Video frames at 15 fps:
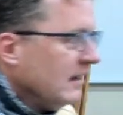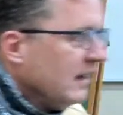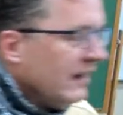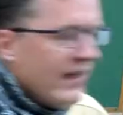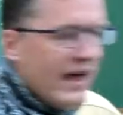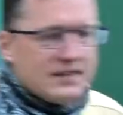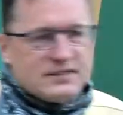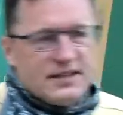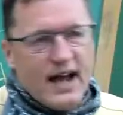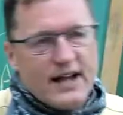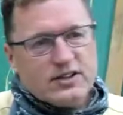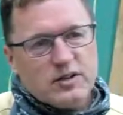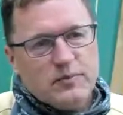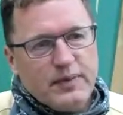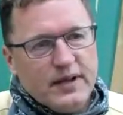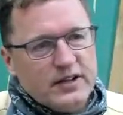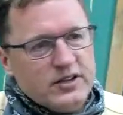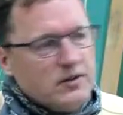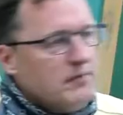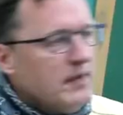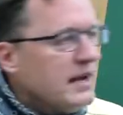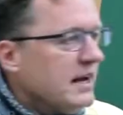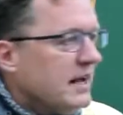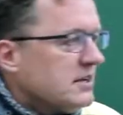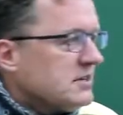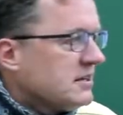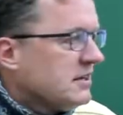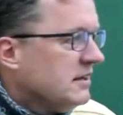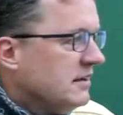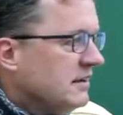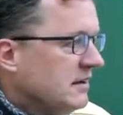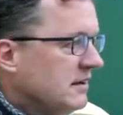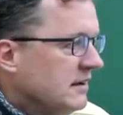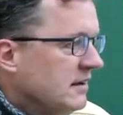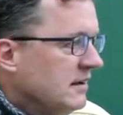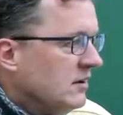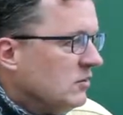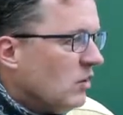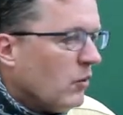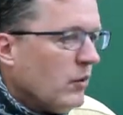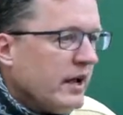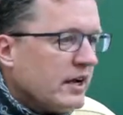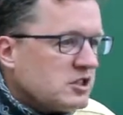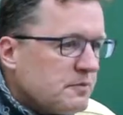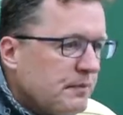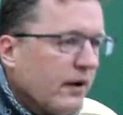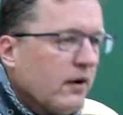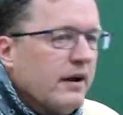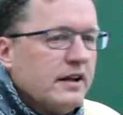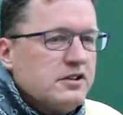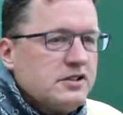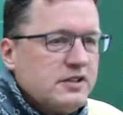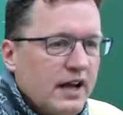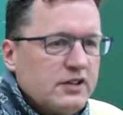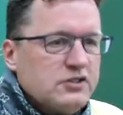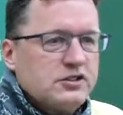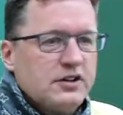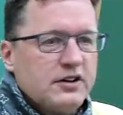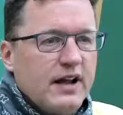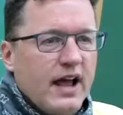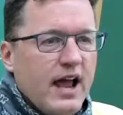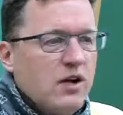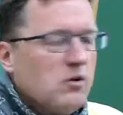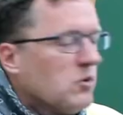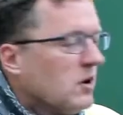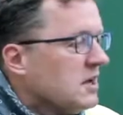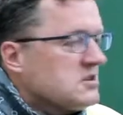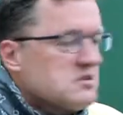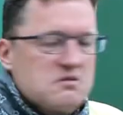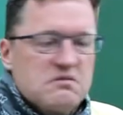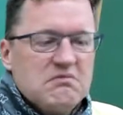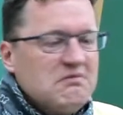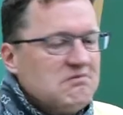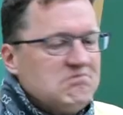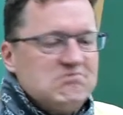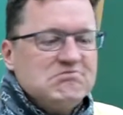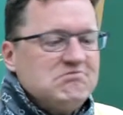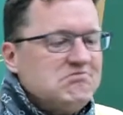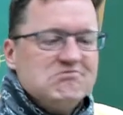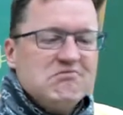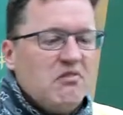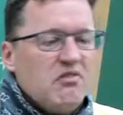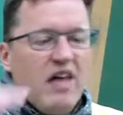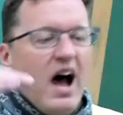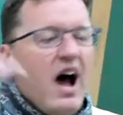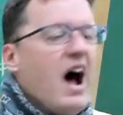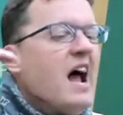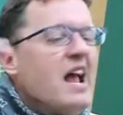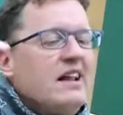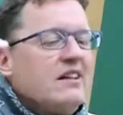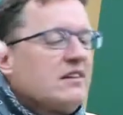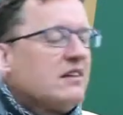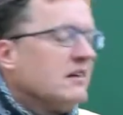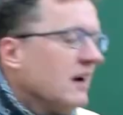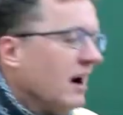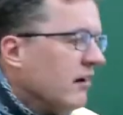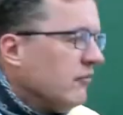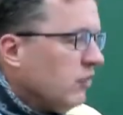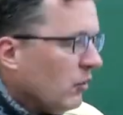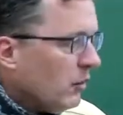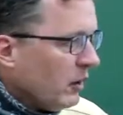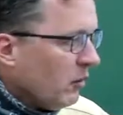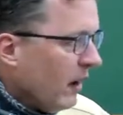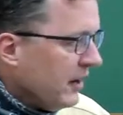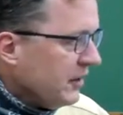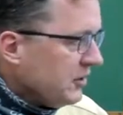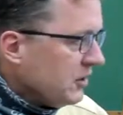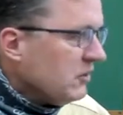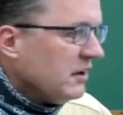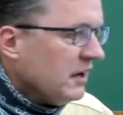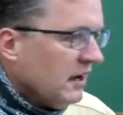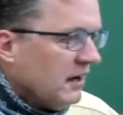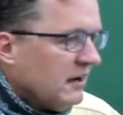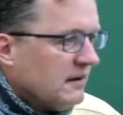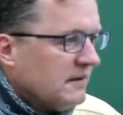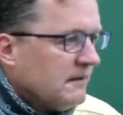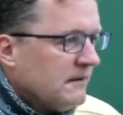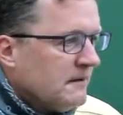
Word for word: And that's not to be diminished. What we experienced yesterday was the height of what we want to do here.